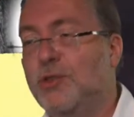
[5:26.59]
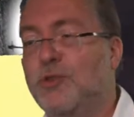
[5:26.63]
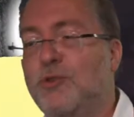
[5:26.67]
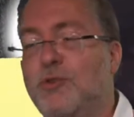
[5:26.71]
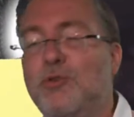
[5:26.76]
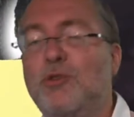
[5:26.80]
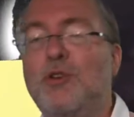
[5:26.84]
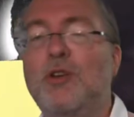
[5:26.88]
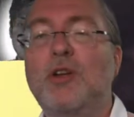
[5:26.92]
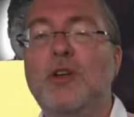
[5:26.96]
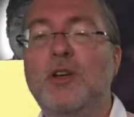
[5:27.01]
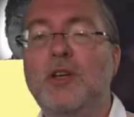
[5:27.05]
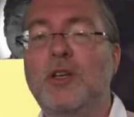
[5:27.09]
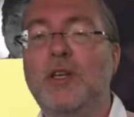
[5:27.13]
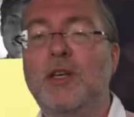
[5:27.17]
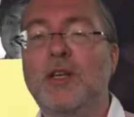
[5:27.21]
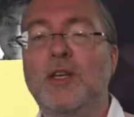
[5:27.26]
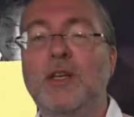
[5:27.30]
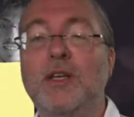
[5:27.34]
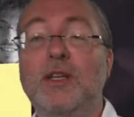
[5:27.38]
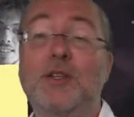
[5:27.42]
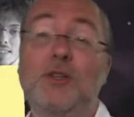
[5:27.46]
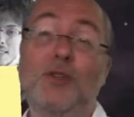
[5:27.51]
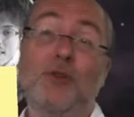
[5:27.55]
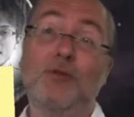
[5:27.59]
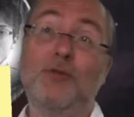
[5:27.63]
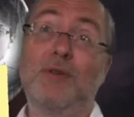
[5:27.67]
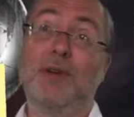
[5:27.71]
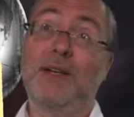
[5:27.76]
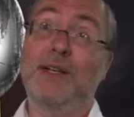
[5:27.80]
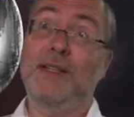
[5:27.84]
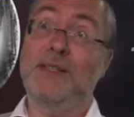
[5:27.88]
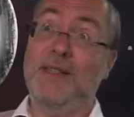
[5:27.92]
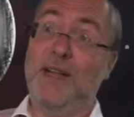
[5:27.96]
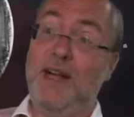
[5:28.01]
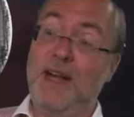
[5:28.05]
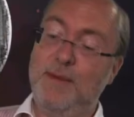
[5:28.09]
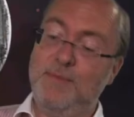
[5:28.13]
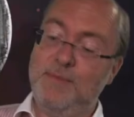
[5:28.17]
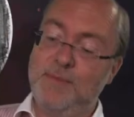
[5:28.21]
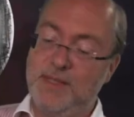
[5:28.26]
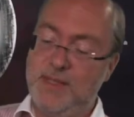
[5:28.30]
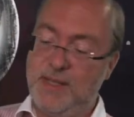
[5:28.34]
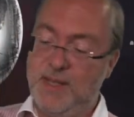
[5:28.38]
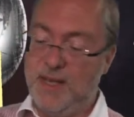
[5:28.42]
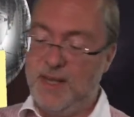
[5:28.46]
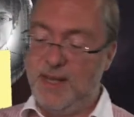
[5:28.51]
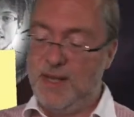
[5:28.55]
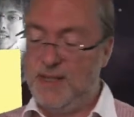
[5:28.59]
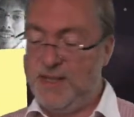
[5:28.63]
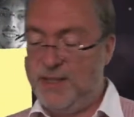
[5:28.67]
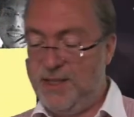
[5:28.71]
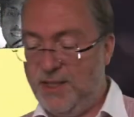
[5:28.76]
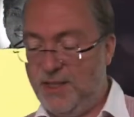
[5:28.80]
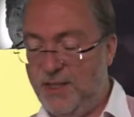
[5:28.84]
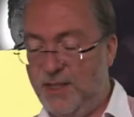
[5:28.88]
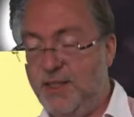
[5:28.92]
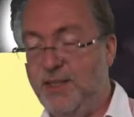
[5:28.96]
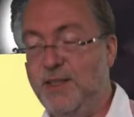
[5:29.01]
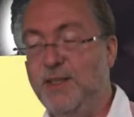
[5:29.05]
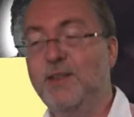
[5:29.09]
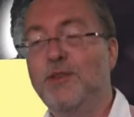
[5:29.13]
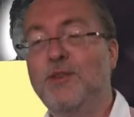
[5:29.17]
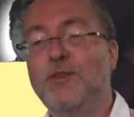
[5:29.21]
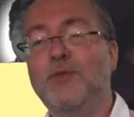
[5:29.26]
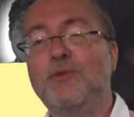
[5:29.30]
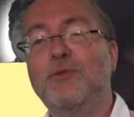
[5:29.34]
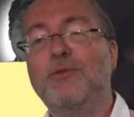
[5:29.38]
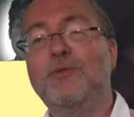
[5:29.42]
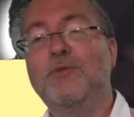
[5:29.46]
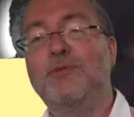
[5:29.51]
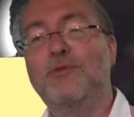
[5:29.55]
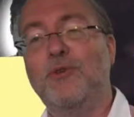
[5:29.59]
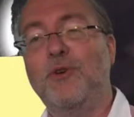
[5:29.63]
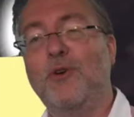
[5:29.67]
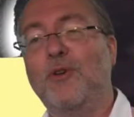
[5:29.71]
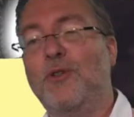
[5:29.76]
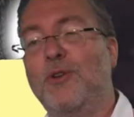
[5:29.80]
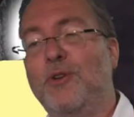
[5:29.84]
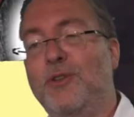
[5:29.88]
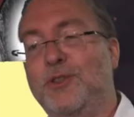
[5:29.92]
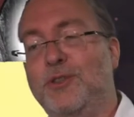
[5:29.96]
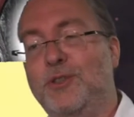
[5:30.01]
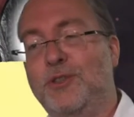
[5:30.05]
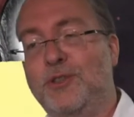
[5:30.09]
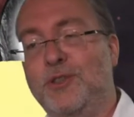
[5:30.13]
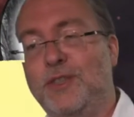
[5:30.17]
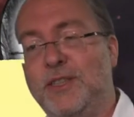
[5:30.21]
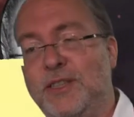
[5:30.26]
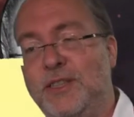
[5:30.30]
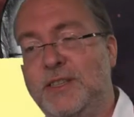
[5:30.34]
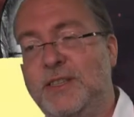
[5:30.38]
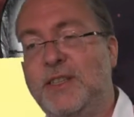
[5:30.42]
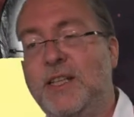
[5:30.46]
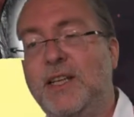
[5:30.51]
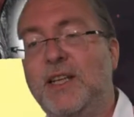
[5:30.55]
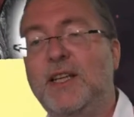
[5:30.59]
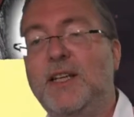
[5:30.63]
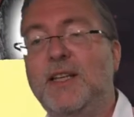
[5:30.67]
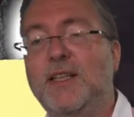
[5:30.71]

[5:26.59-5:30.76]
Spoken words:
Good luck in your exams and in your further studies